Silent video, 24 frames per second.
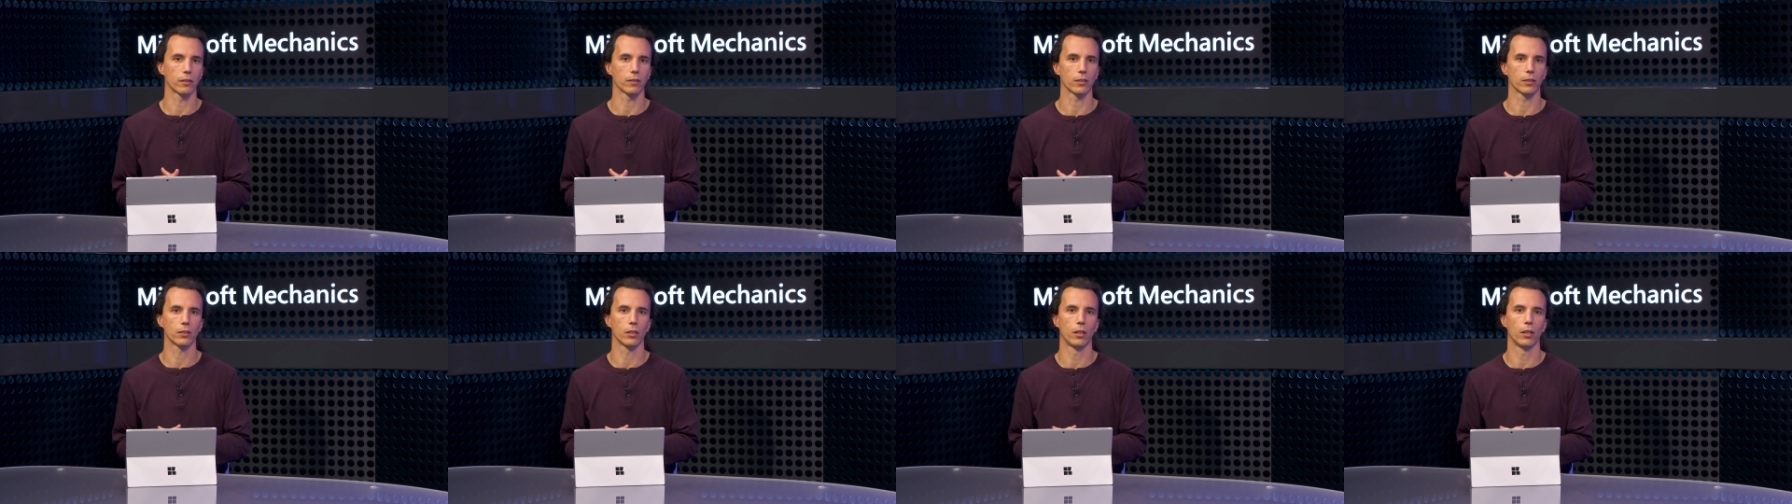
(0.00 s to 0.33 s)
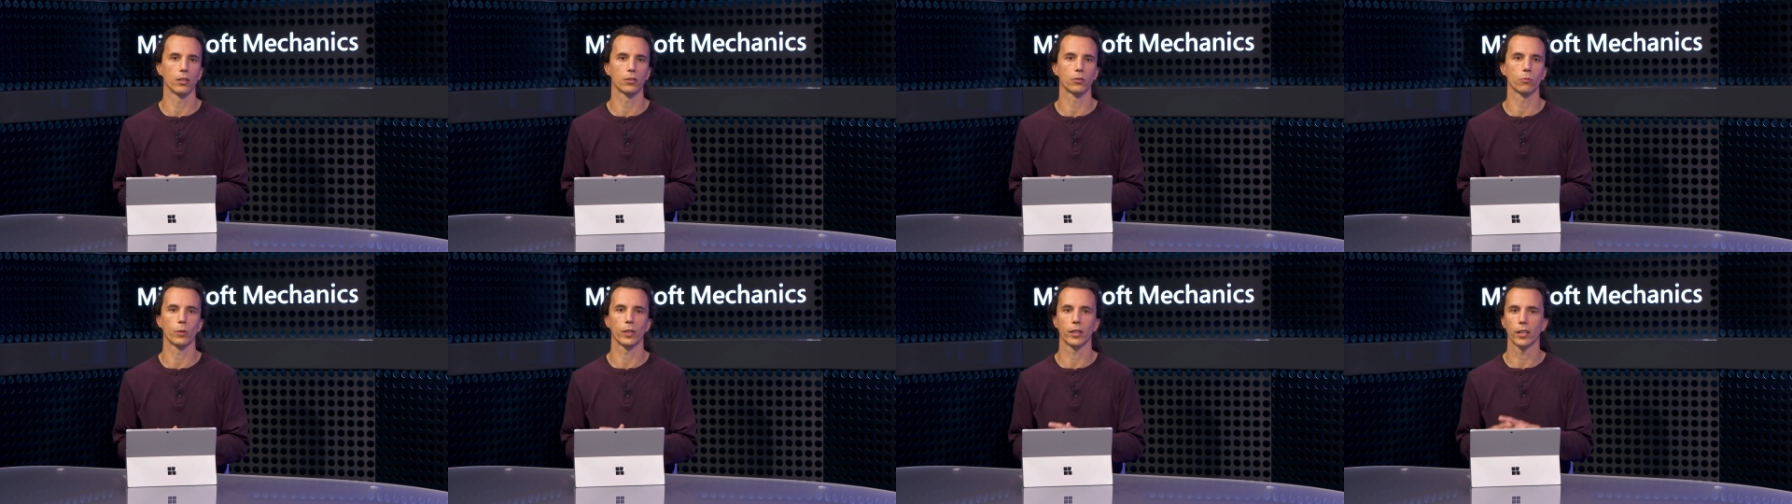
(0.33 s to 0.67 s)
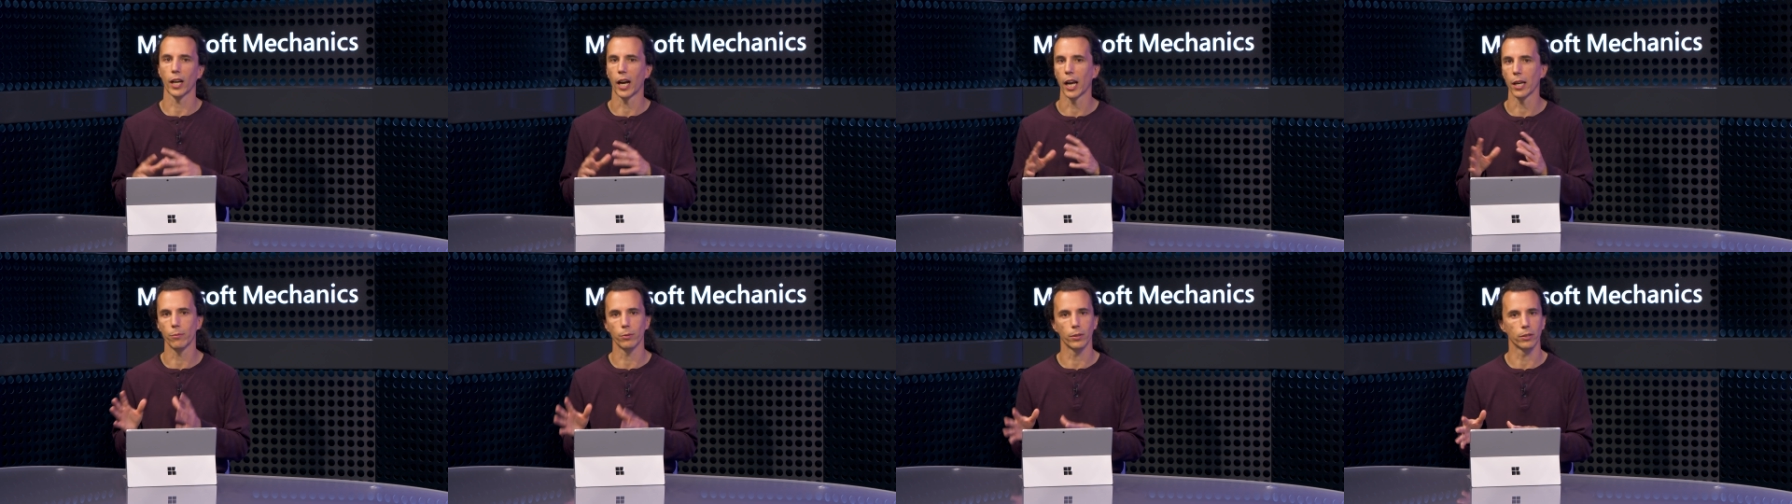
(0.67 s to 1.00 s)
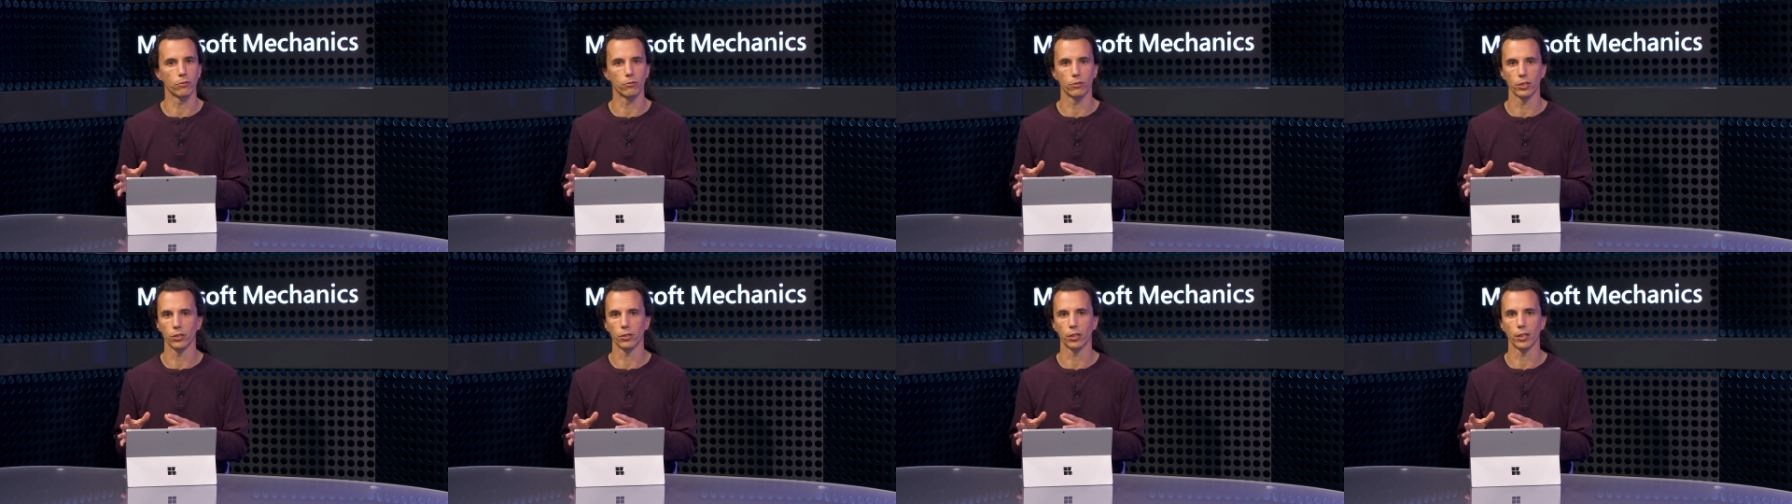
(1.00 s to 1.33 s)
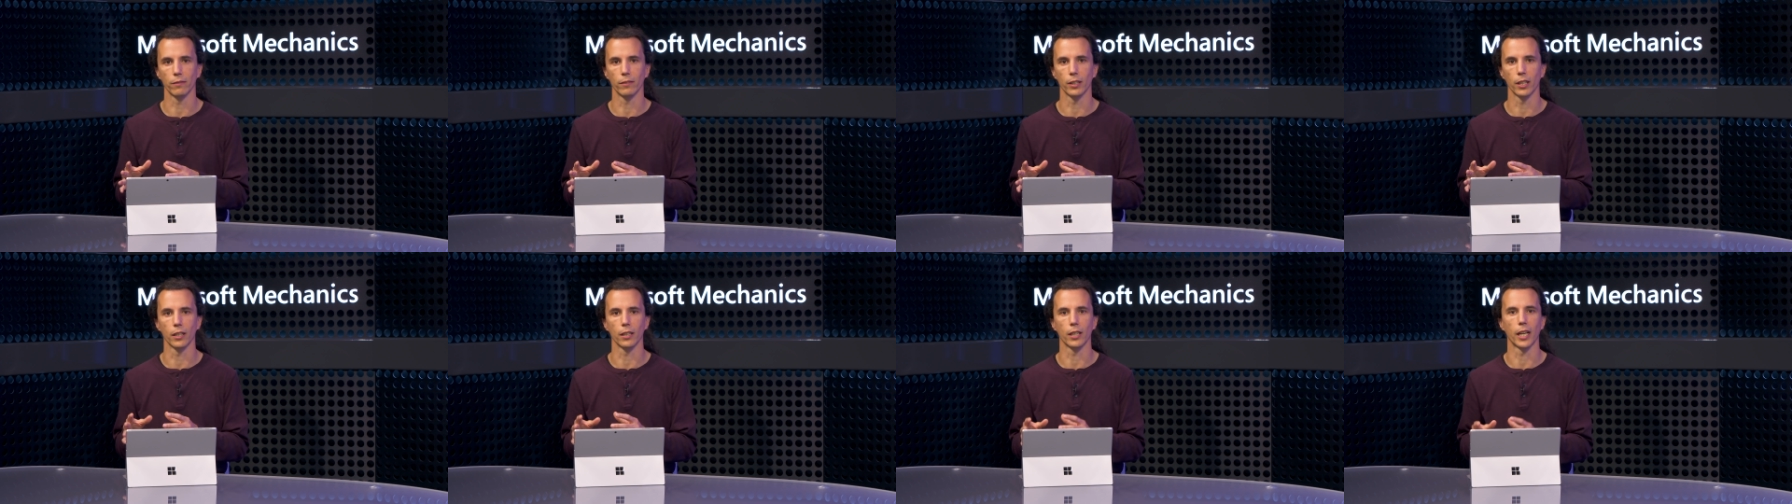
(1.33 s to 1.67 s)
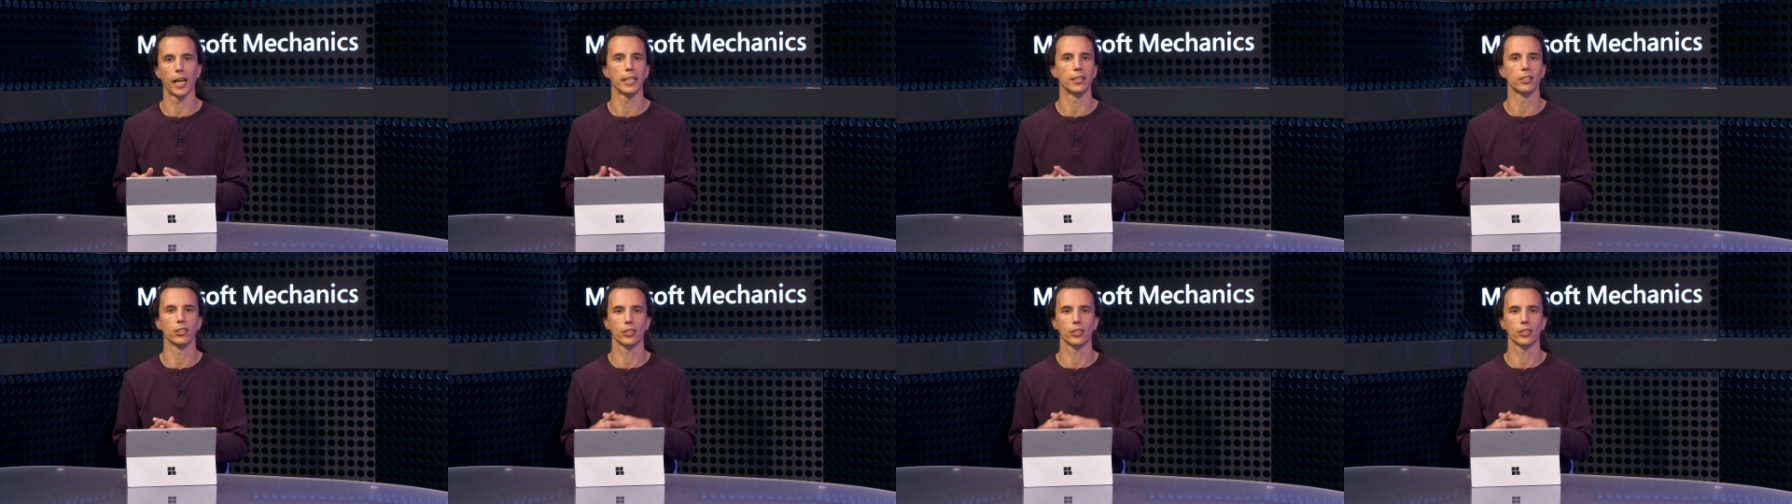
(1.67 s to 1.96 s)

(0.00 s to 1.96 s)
results with hybrid retrieval and